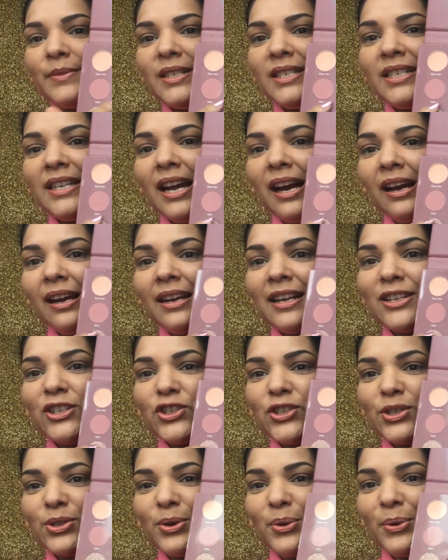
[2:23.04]
Yeah,
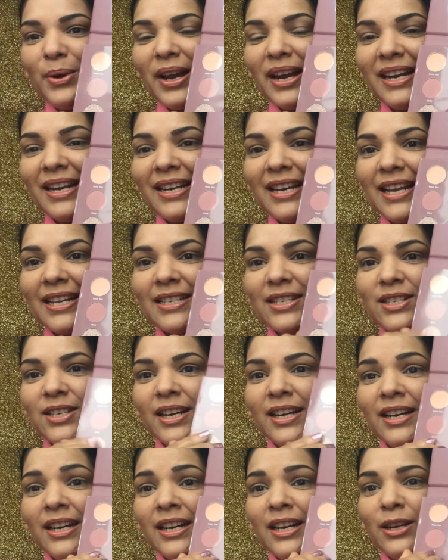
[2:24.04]
let's just go ahead and get
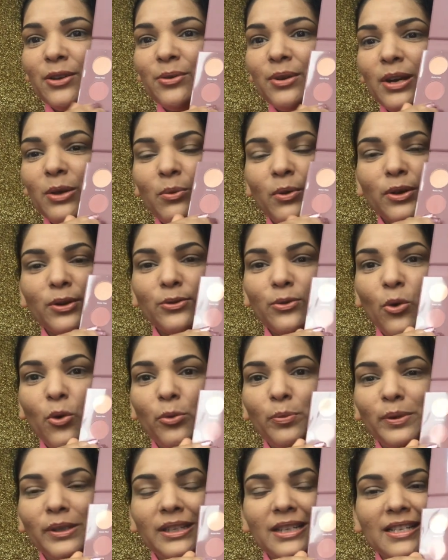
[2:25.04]
started. I really want to
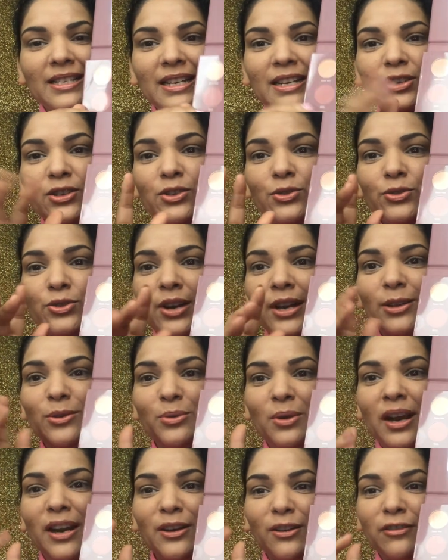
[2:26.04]
open this and try
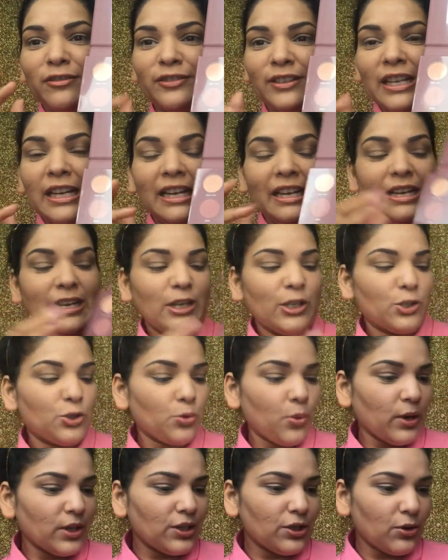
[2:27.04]
to kind of
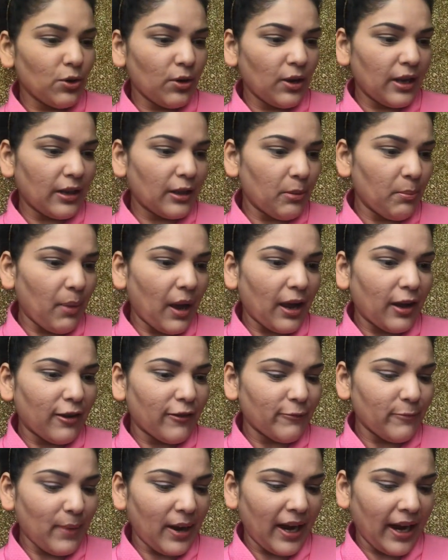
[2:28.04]
swatch it on the back
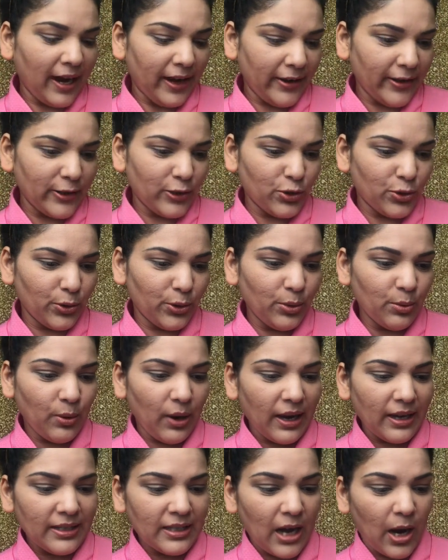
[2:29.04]
of my hand and show you
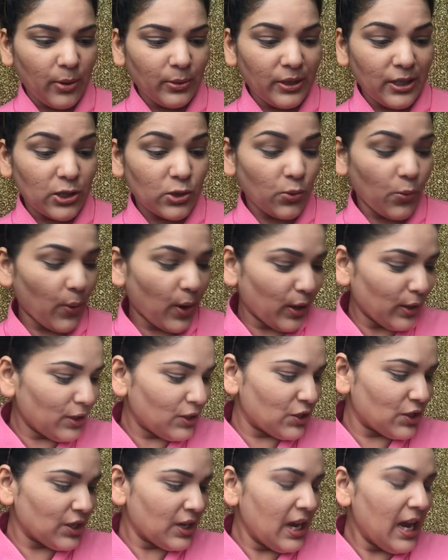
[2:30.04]
guys how they
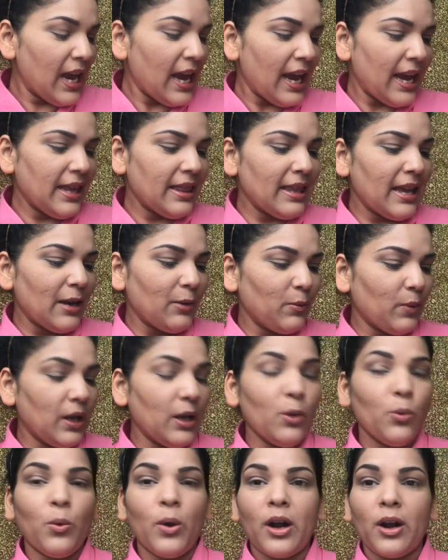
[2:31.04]
swatch, and then
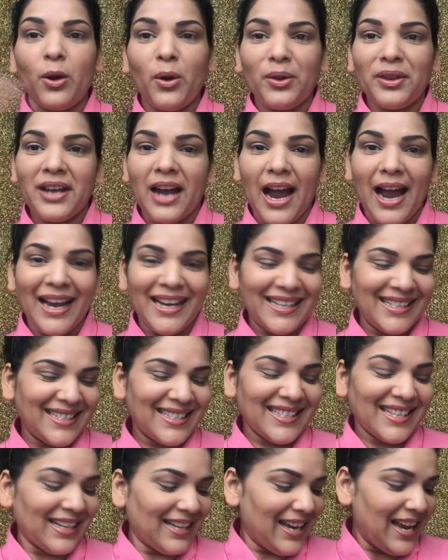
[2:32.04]
we'll work on the
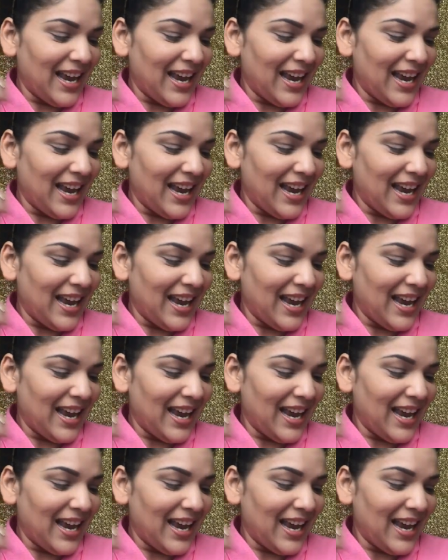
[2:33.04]
eyes.